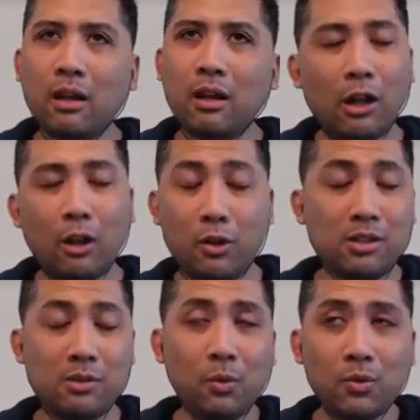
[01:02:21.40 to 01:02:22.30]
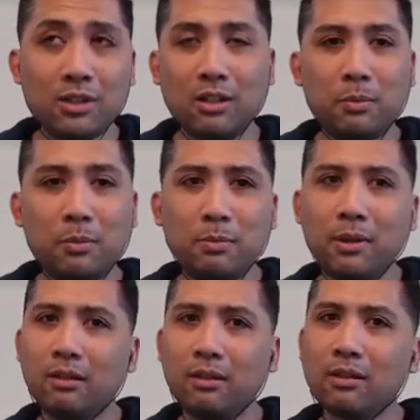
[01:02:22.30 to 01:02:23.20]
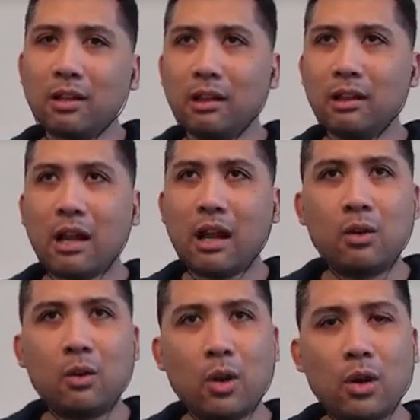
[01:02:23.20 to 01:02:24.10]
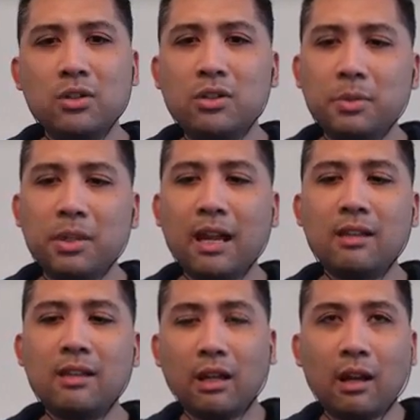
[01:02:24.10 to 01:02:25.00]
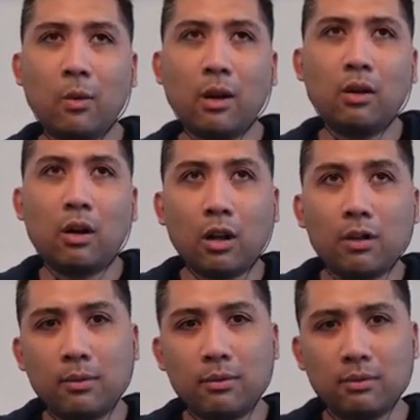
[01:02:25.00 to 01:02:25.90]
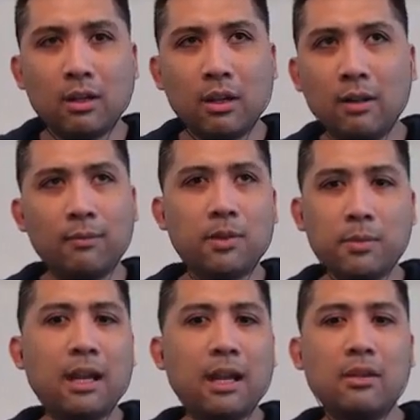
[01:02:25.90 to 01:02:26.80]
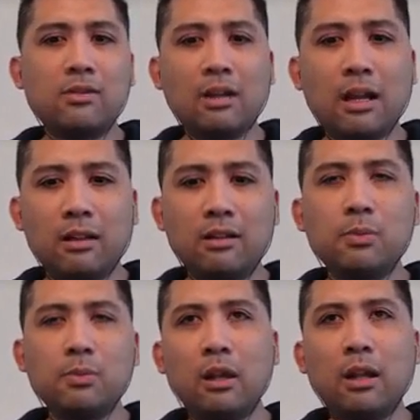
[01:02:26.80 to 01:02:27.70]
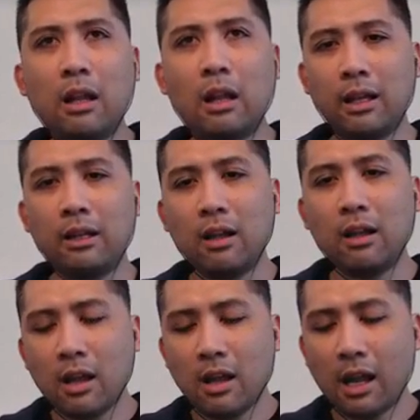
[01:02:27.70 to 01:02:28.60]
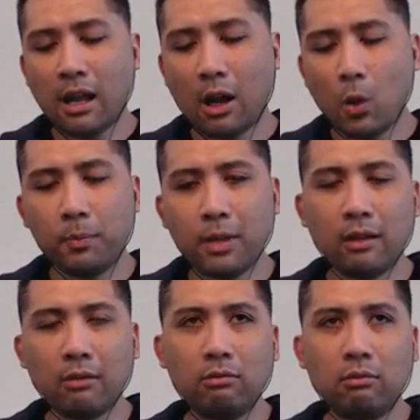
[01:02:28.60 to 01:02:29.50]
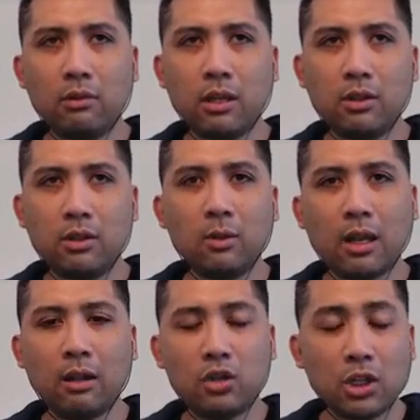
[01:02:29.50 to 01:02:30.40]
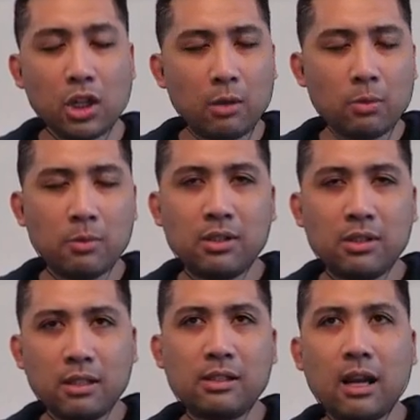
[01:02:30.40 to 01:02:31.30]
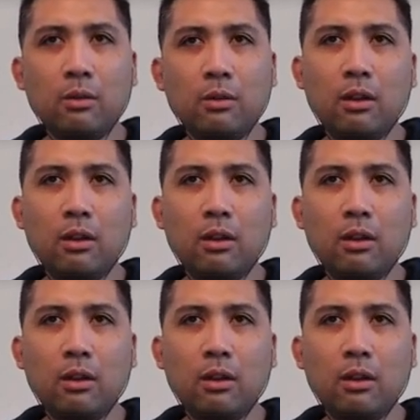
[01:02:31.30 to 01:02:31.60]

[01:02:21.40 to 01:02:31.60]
don't know how long this movie is gonna be, but there's a lot of questions to be answered, and I want all of them to be answered at this point. And I hope that they do that. J.J. Abrams does that.